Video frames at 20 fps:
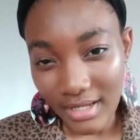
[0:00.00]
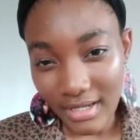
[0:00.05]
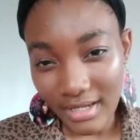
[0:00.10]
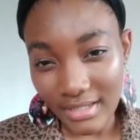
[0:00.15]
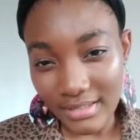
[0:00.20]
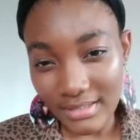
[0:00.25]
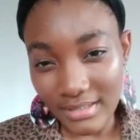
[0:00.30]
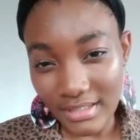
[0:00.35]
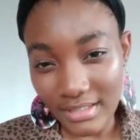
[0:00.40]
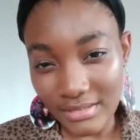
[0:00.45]

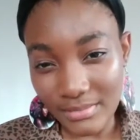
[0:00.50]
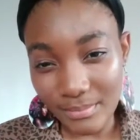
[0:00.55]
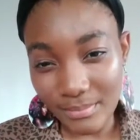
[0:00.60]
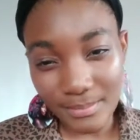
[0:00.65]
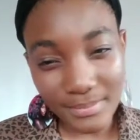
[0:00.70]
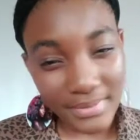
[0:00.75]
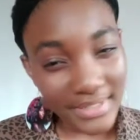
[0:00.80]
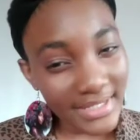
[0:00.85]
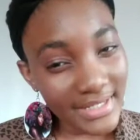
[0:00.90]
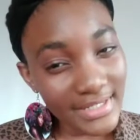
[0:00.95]
And at the
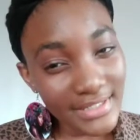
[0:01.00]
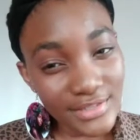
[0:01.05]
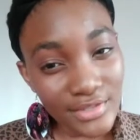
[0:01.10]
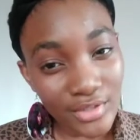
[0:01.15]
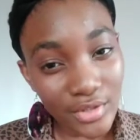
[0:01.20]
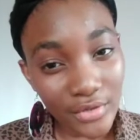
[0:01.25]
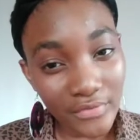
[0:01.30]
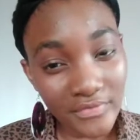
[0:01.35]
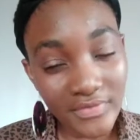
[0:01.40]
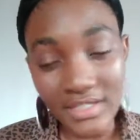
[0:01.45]
base
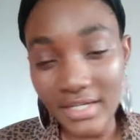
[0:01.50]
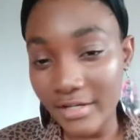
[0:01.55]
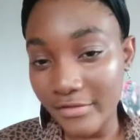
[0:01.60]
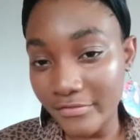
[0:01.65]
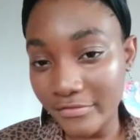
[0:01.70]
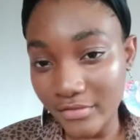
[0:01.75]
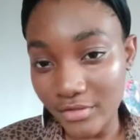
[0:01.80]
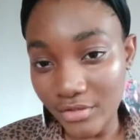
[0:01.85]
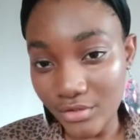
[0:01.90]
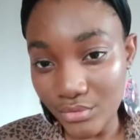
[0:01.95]
of the hair
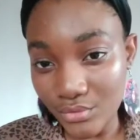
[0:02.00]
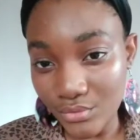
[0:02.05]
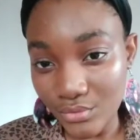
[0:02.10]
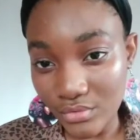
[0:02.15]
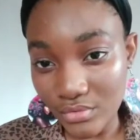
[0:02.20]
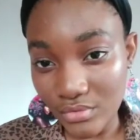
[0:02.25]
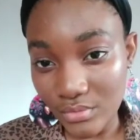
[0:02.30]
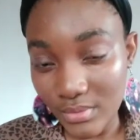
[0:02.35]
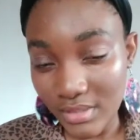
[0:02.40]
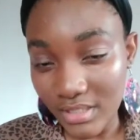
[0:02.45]

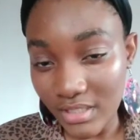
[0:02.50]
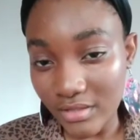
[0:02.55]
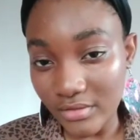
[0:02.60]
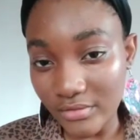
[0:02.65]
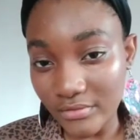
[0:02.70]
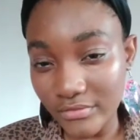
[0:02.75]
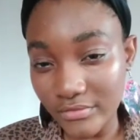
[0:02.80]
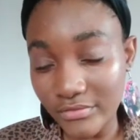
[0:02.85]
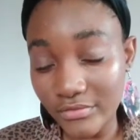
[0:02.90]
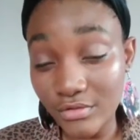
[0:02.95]
follicles we
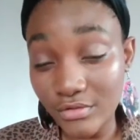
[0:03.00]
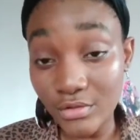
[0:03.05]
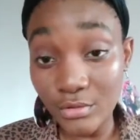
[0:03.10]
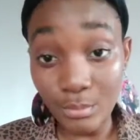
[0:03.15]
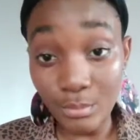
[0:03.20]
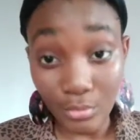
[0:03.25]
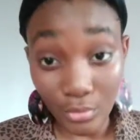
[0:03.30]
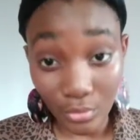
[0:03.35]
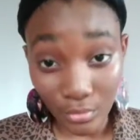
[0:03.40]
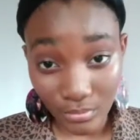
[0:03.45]
have the
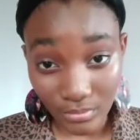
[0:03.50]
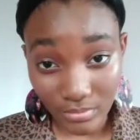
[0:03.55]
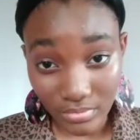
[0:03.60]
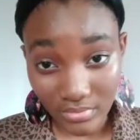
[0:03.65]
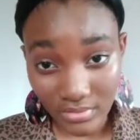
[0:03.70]
bulb.